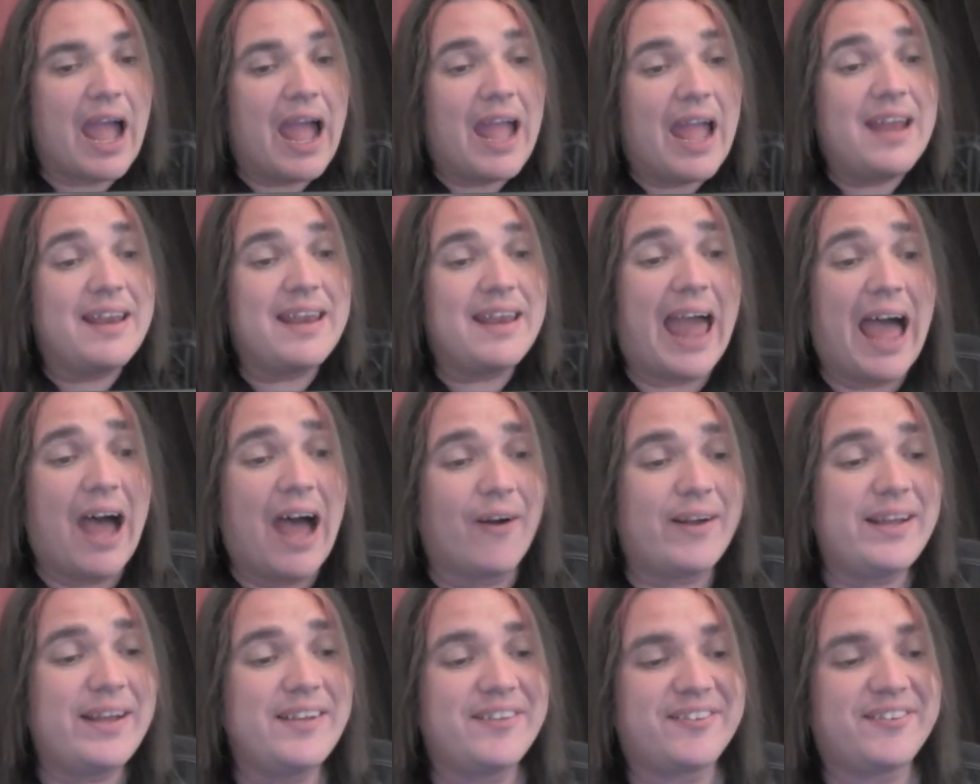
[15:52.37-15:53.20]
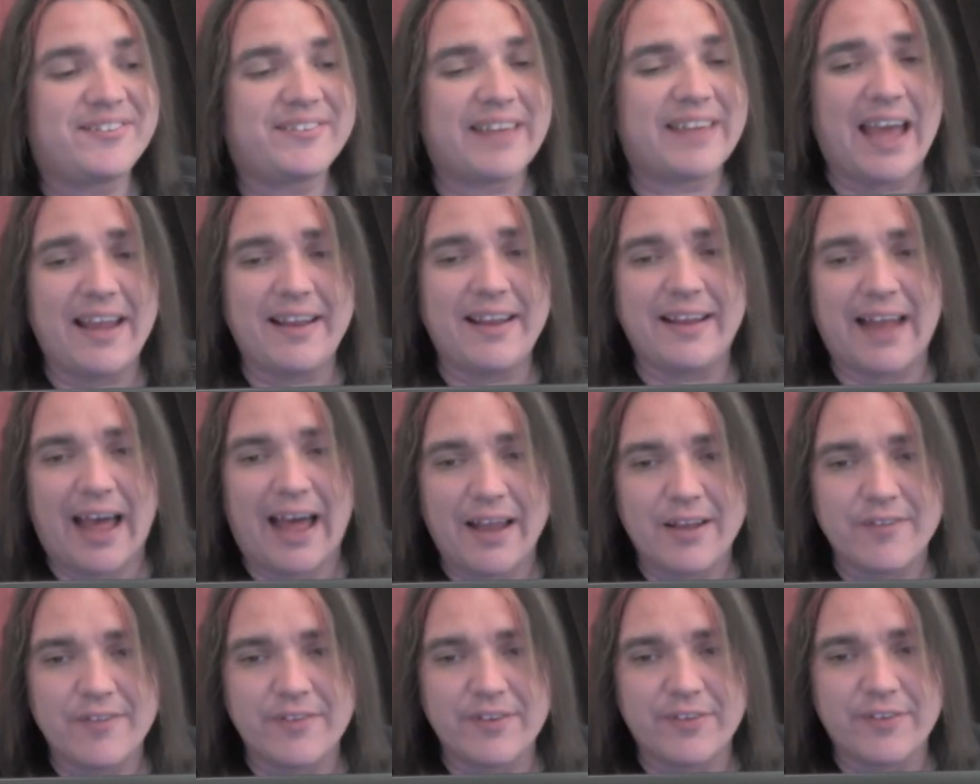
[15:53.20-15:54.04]
And now he said it
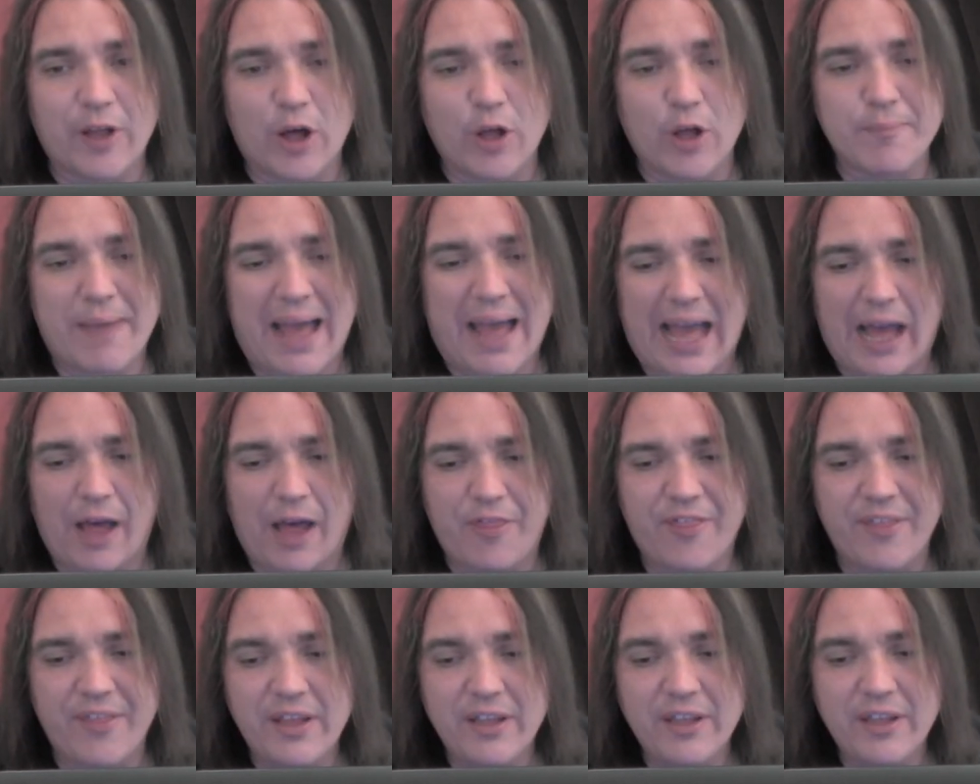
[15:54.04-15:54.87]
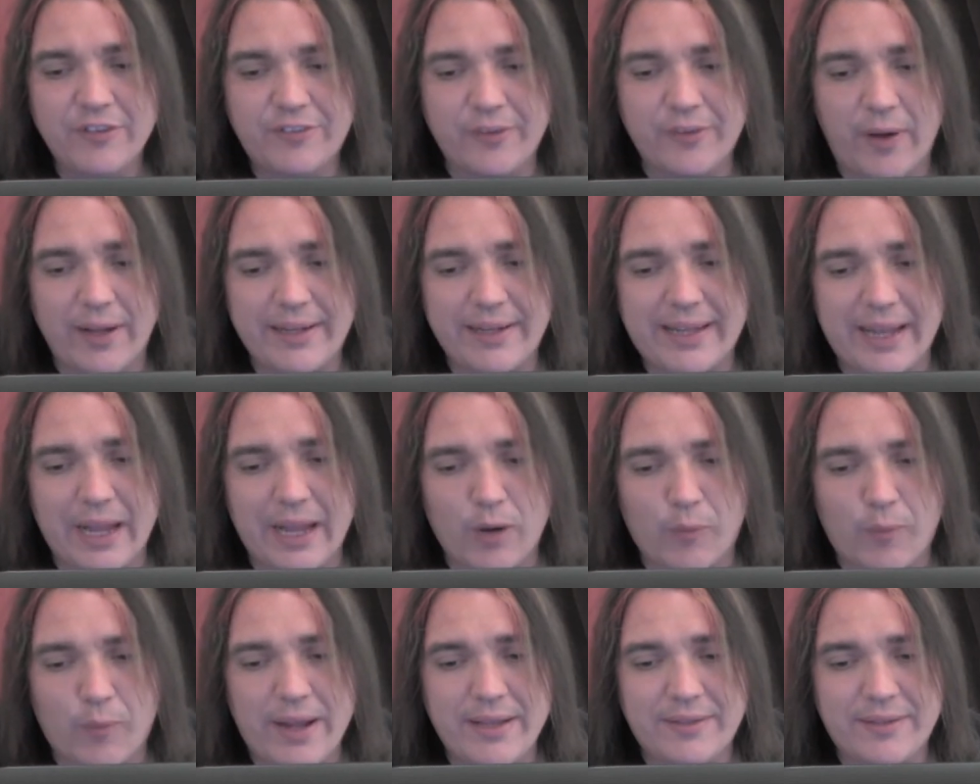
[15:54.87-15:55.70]
out of his own mouth. So I
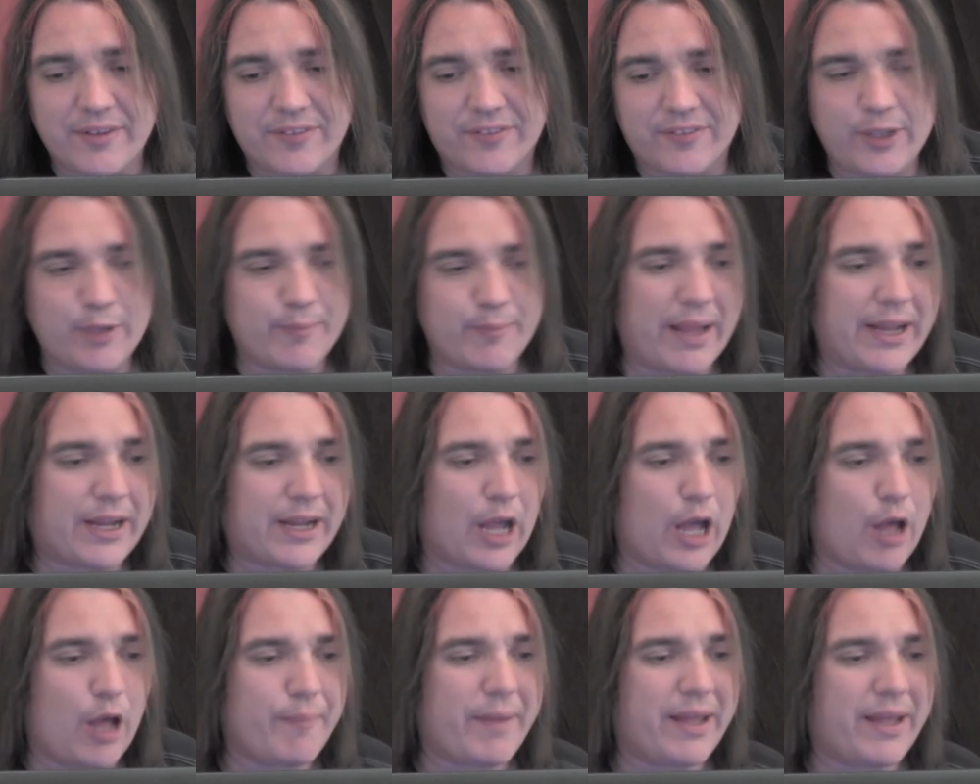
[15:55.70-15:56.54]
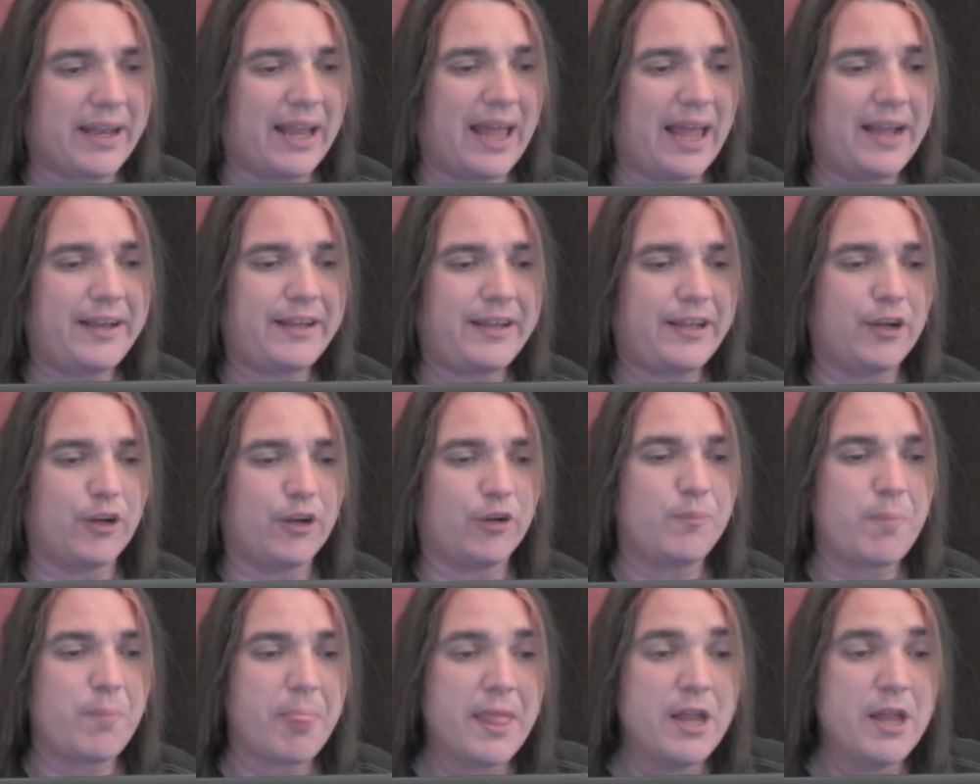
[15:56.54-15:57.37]
can't wait to see my comment line
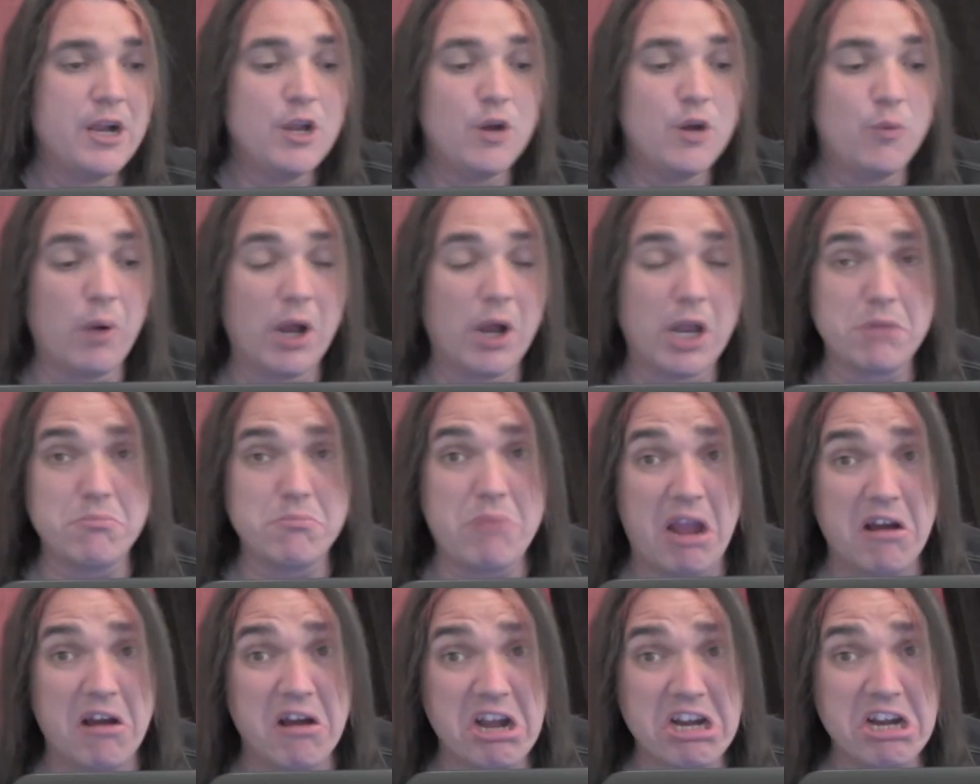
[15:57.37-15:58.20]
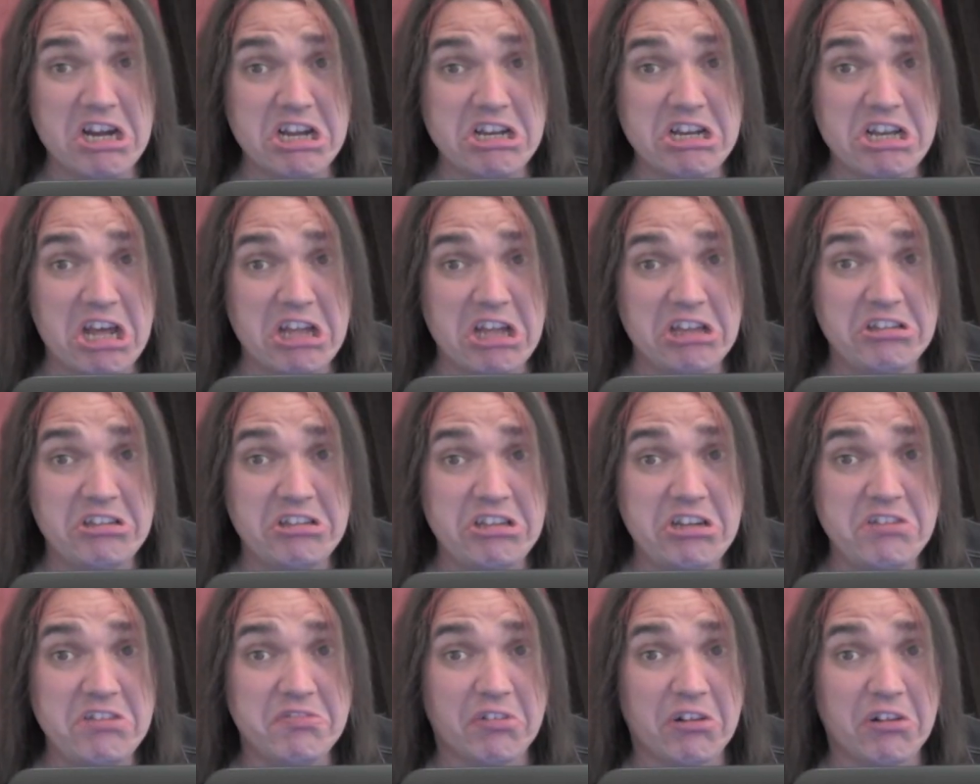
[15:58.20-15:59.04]
here. Well, America does
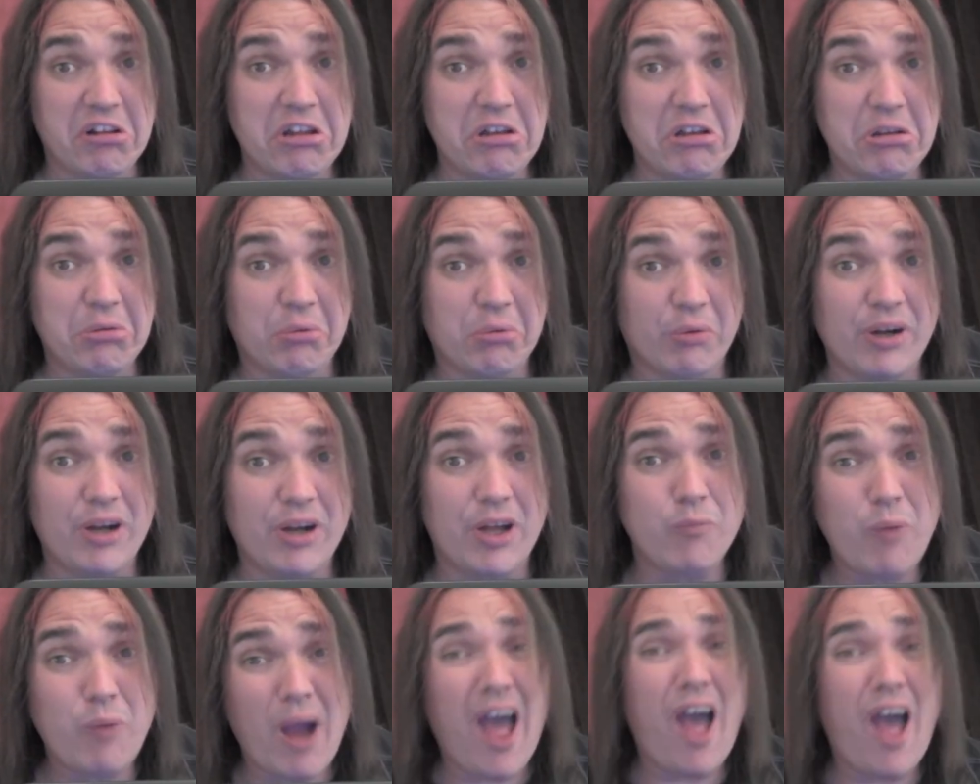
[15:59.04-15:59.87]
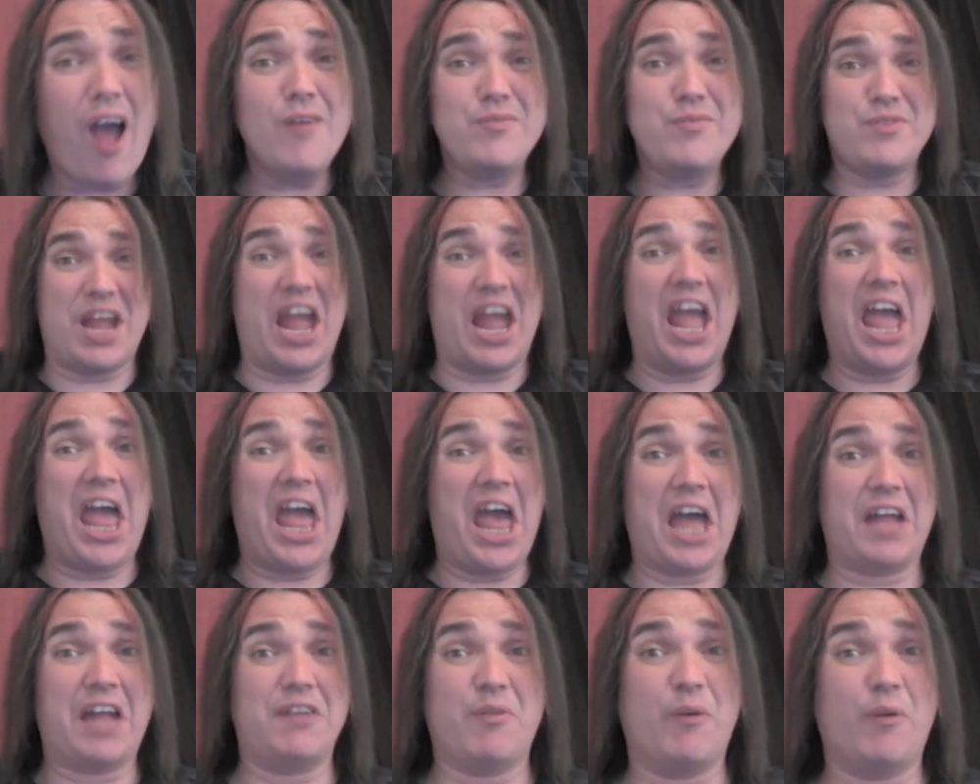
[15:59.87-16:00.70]
evil in the world. Well,
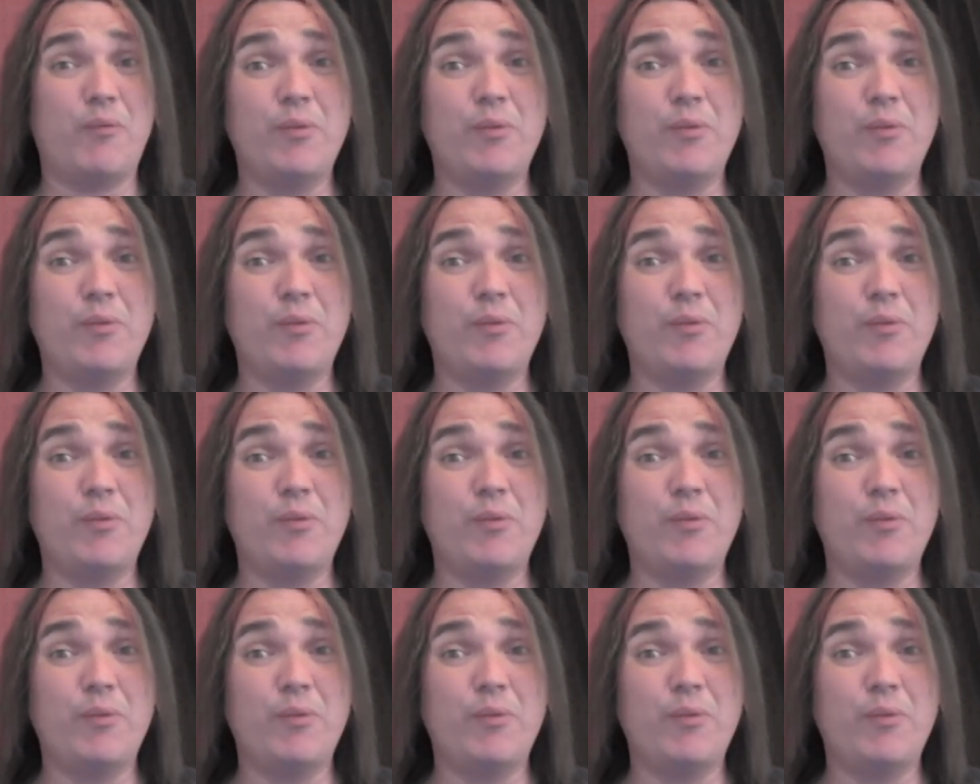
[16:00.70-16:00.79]
yeah,